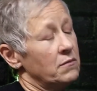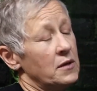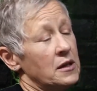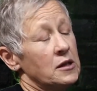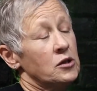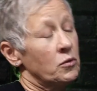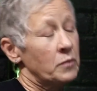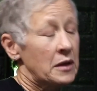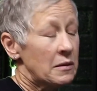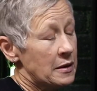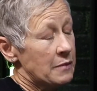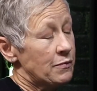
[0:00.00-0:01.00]
Like, so
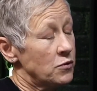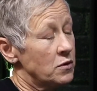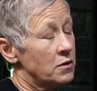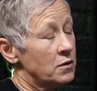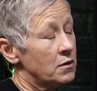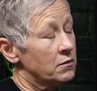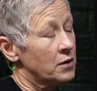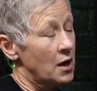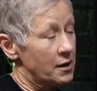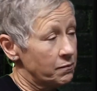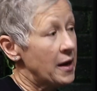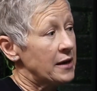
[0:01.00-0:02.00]
many people
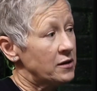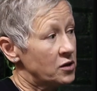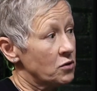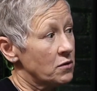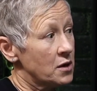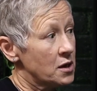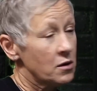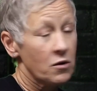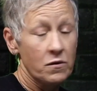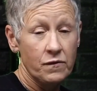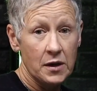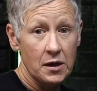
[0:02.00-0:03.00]
got pets during
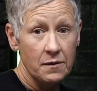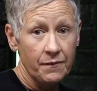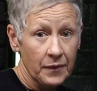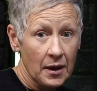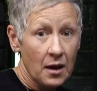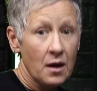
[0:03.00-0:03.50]
COVID.